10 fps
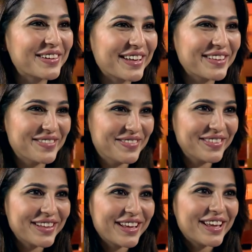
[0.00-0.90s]
Okay.
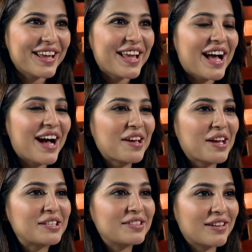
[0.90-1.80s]

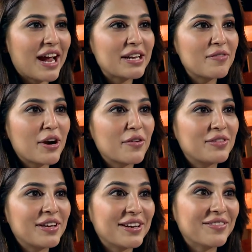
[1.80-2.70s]
It's right in front of
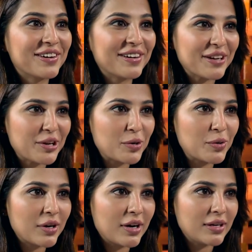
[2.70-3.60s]
the river, you
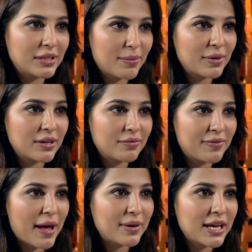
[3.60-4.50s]
know, Namada
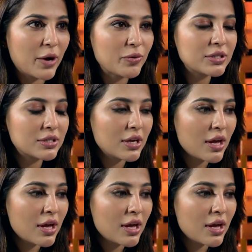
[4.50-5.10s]
family house.